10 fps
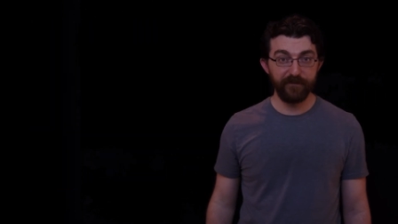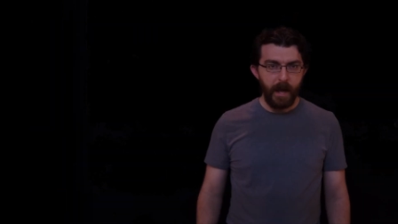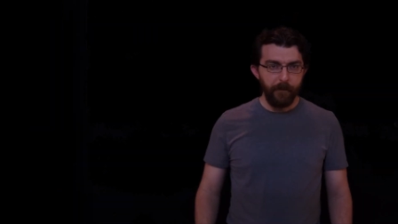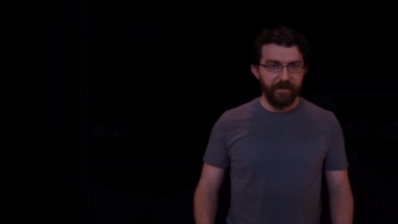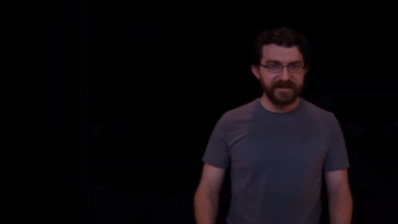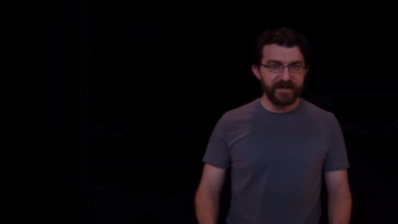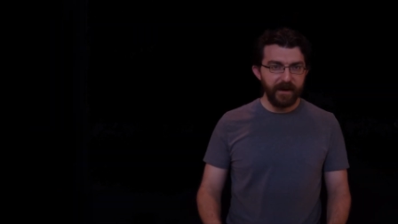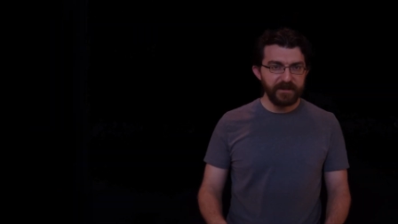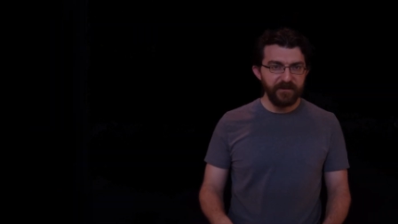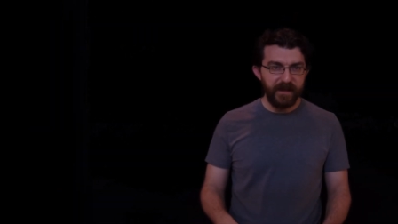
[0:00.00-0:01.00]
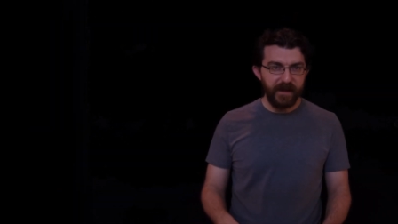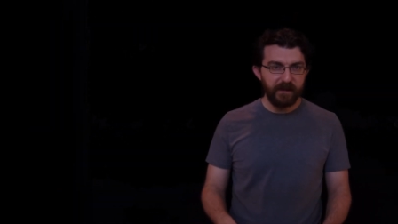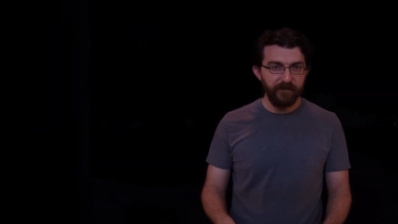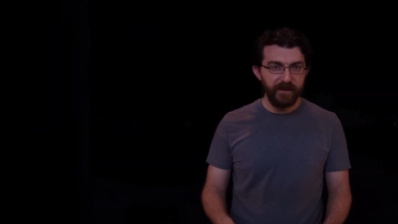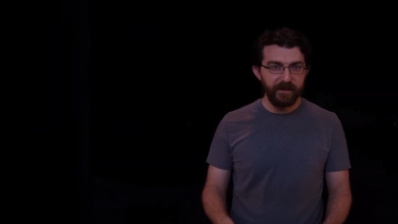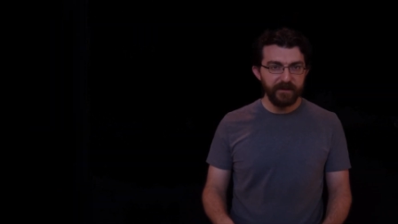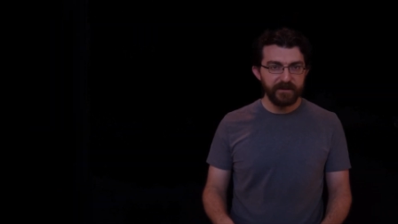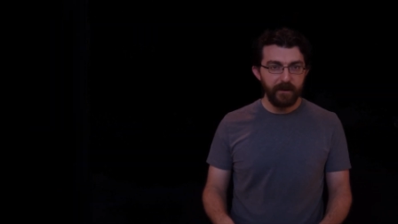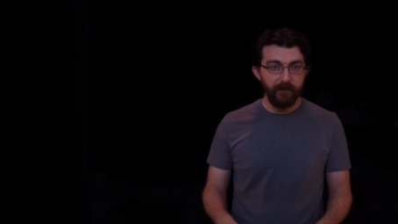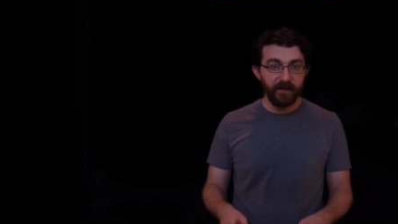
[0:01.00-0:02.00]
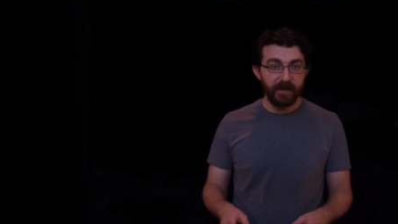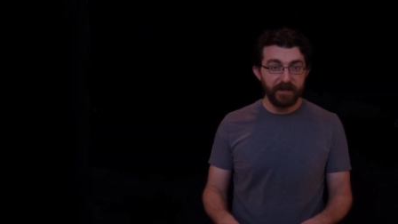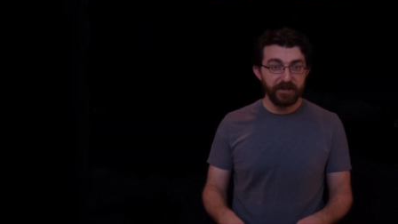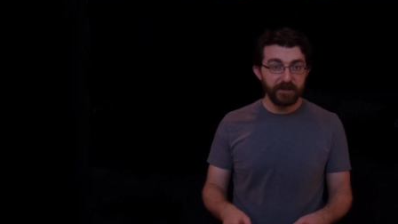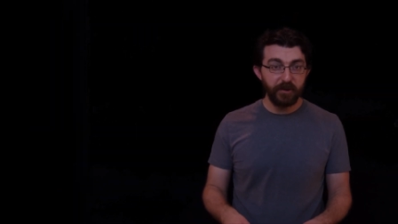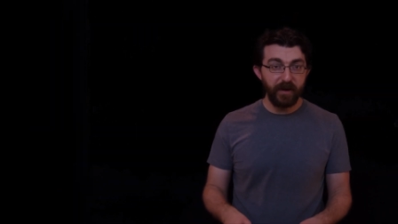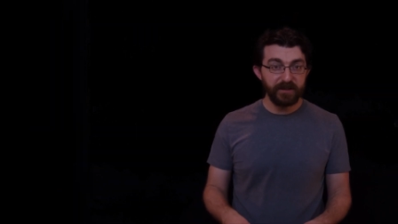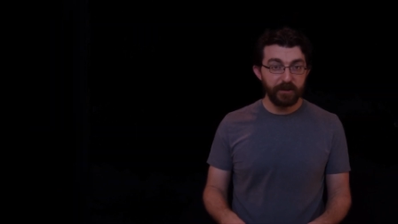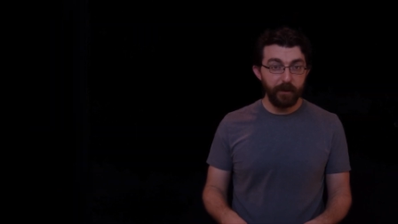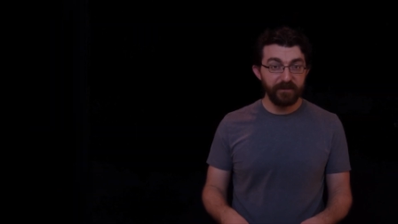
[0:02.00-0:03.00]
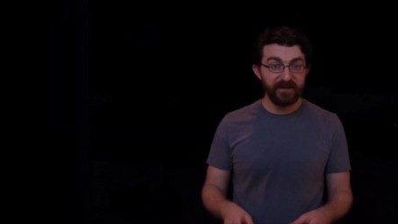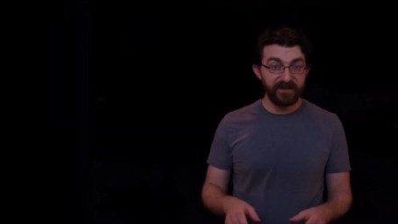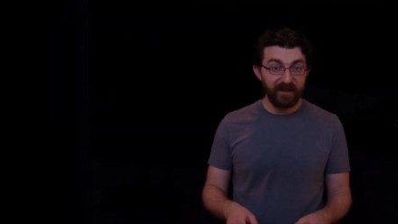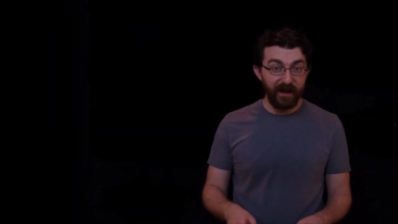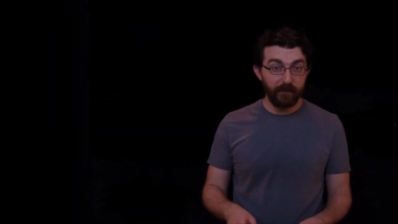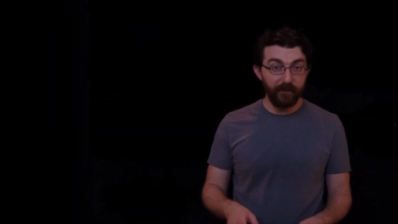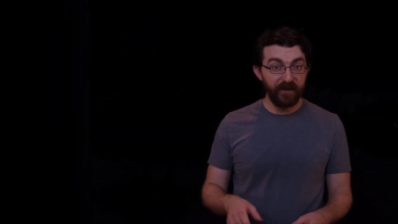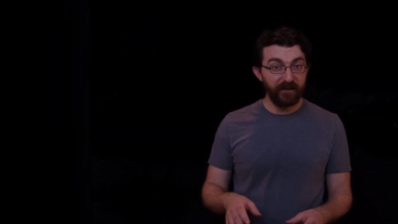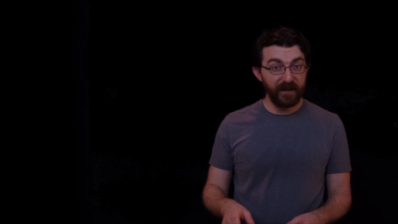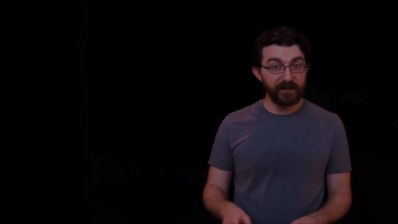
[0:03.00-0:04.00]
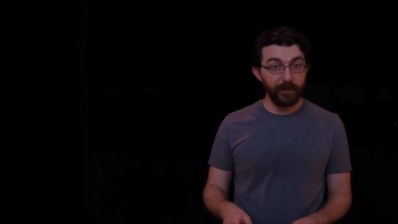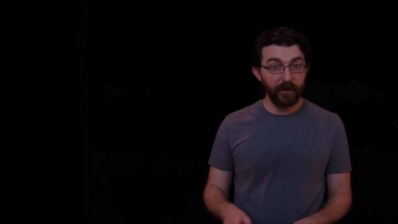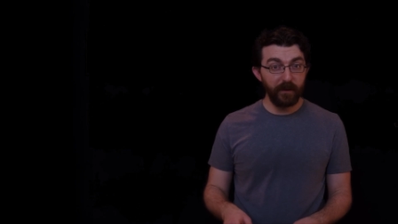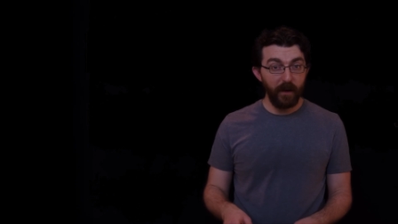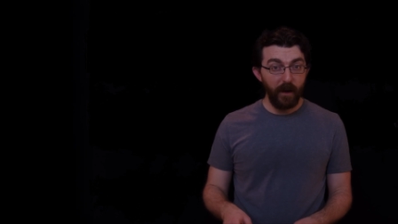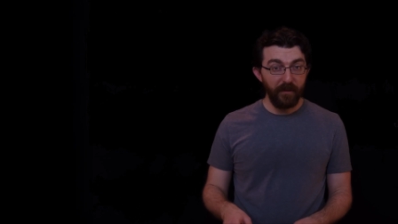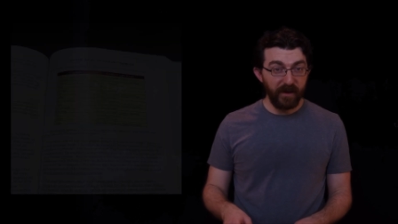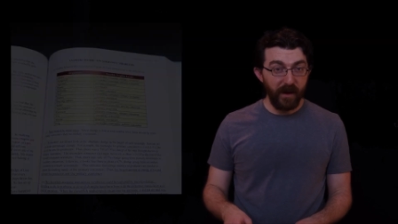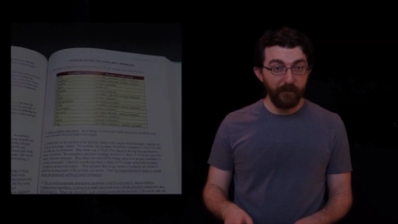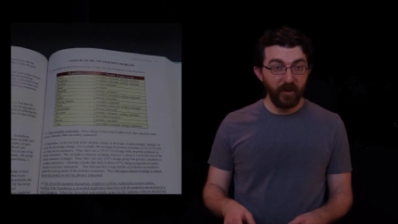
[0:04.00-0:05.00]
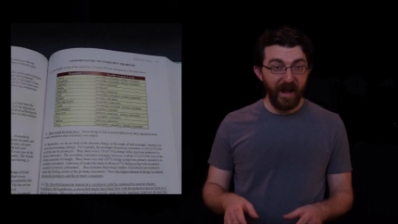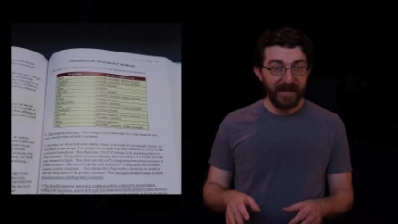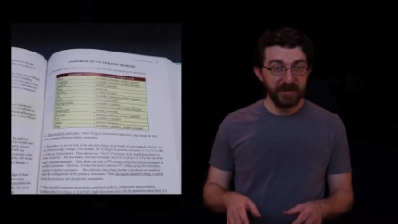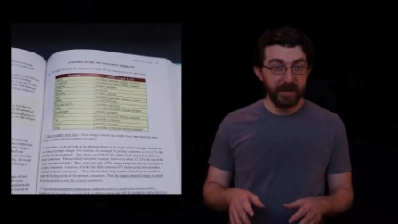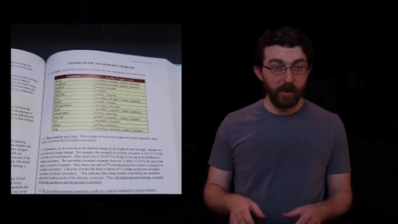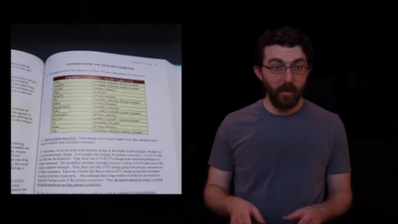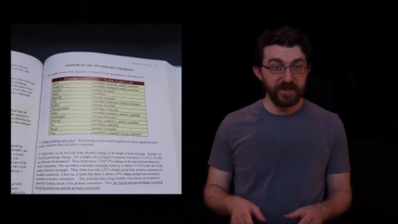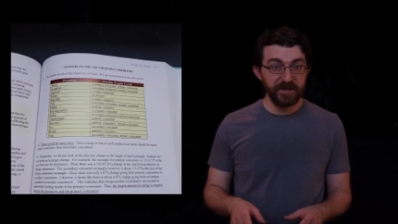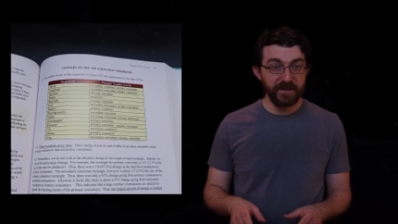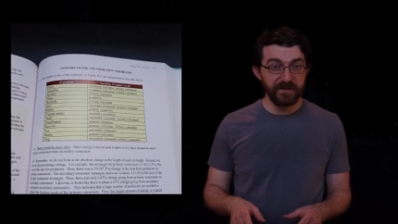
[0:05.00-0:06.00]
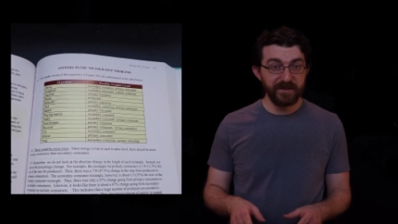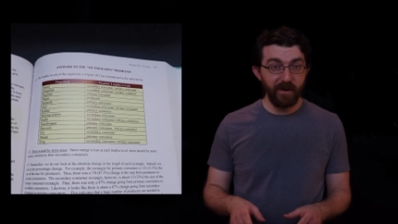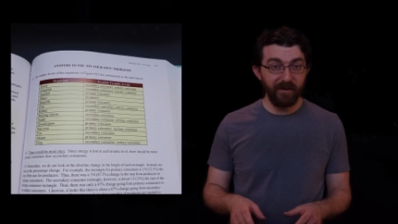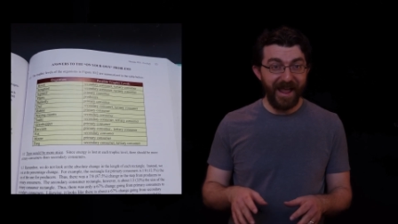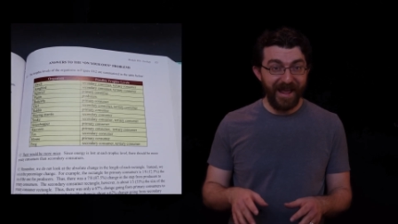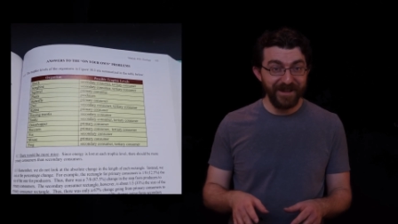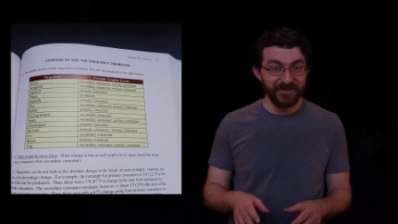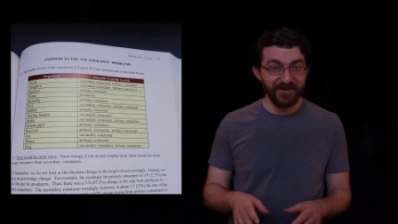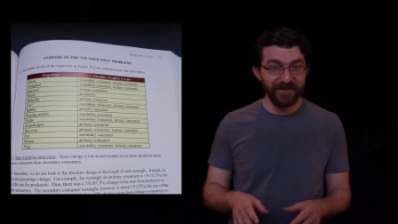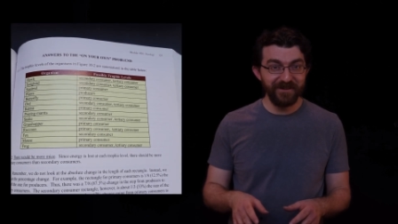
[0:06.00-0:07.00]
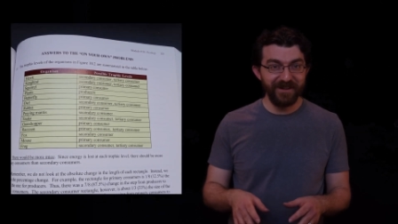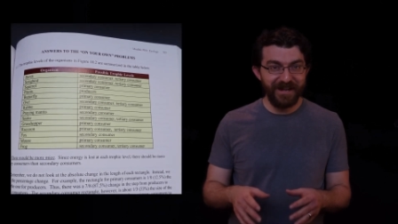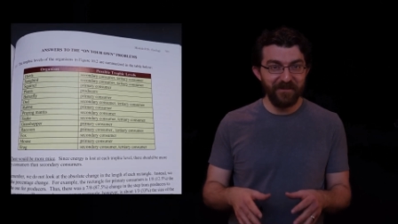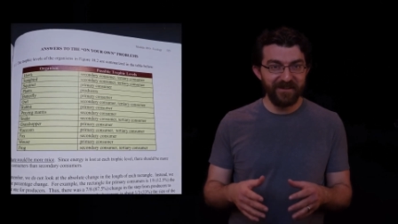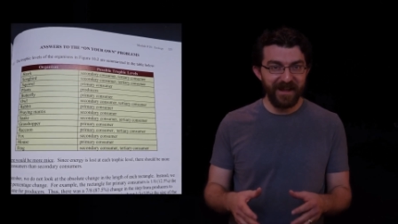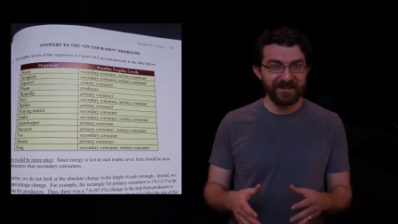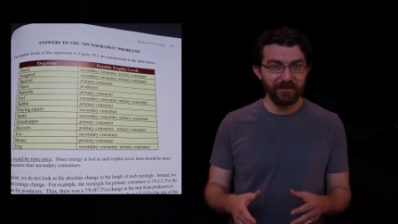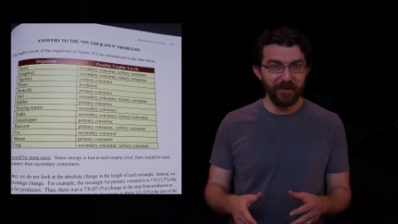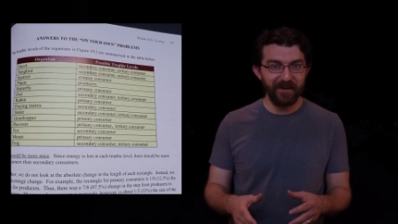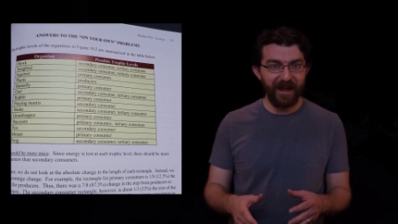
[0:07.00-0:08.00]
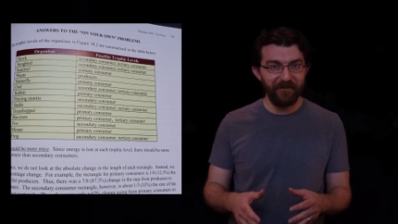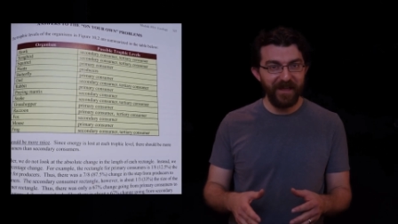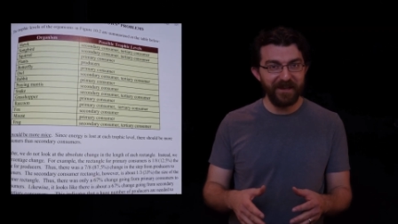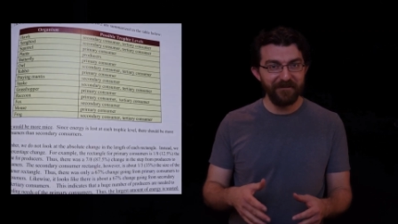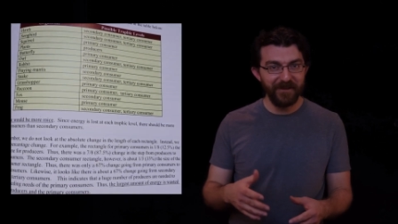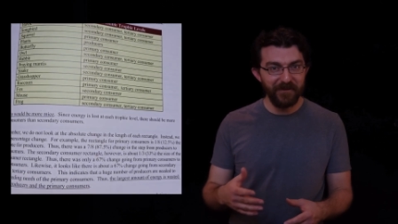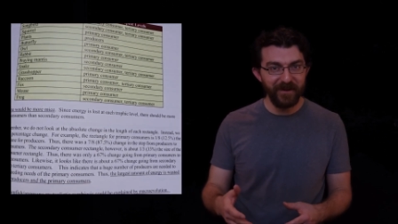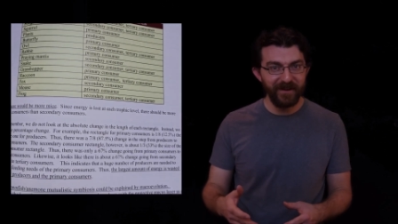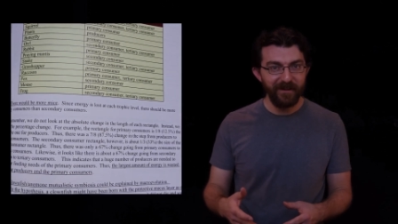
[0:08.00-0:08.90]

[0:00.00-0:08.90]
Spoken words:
Besides the inconvenience of the lecture transcript style of the textbook, the comprehension questions are answered in the textbook at the end of the unit.